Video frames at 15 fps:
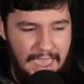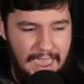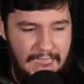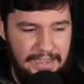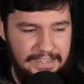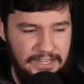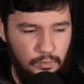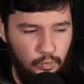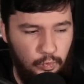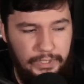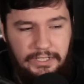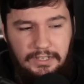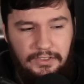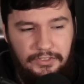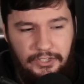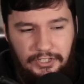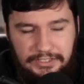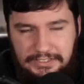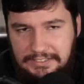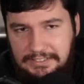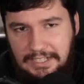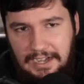and it will
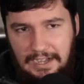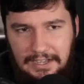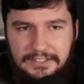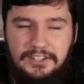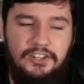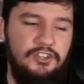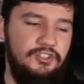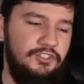not start.